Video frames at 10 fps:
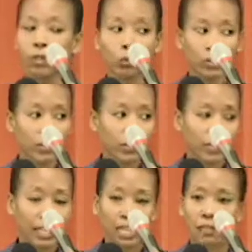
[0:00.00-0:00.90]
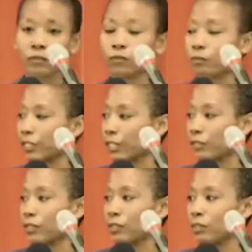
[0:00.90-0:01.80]
with your staff,
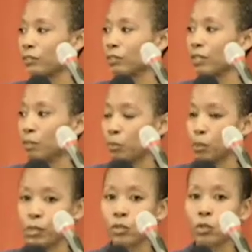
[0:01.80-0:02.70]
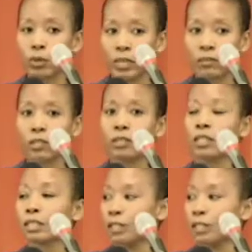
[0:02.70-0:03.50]
volunteers, board, whoever,